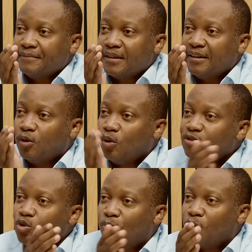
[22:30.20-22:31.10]
and then
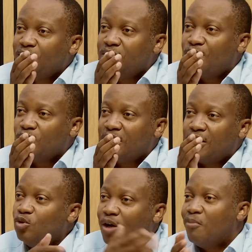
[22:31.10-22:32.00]
once you promise the voter,
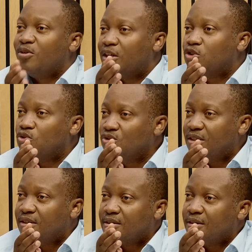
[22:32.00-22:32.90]
then you come with
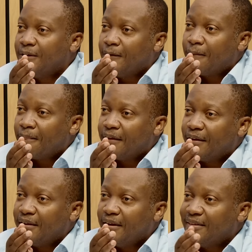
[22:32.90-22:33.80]
excuses.
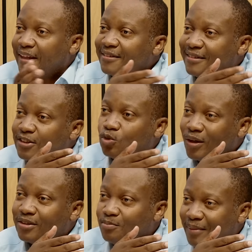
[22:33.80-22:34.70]
That's
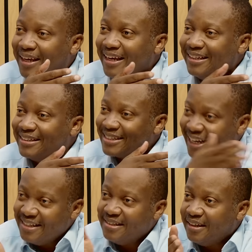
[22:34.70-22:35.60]
what's making it
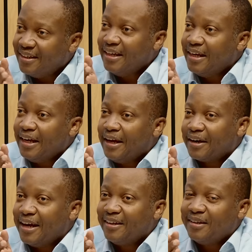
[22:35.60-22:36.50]
crazy,
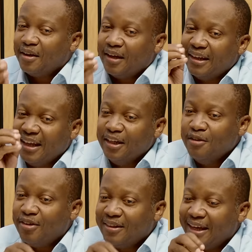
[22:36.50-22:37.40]
right? In any
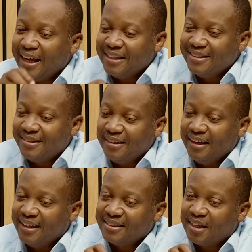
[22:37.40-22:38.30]
event, the ANC
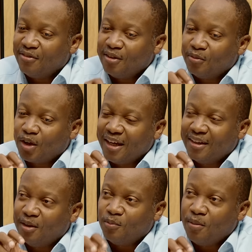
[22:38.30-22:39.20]
has given
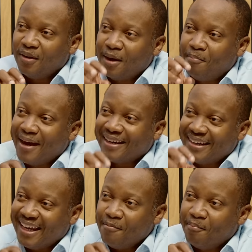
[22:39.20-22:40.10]
cadre deployment a bad
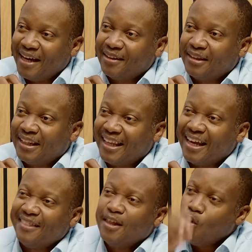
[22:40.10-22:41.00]
name by
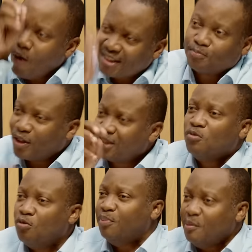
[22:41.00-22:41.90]
taking the worst
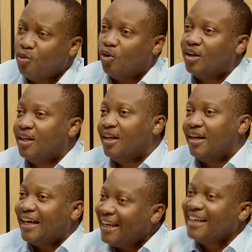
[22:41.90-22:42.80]
possible people
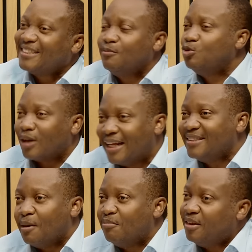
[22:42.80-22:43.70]
and ask them to run
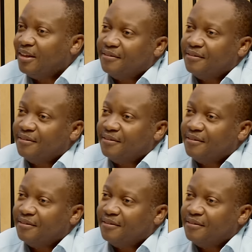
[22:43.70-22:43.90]
something.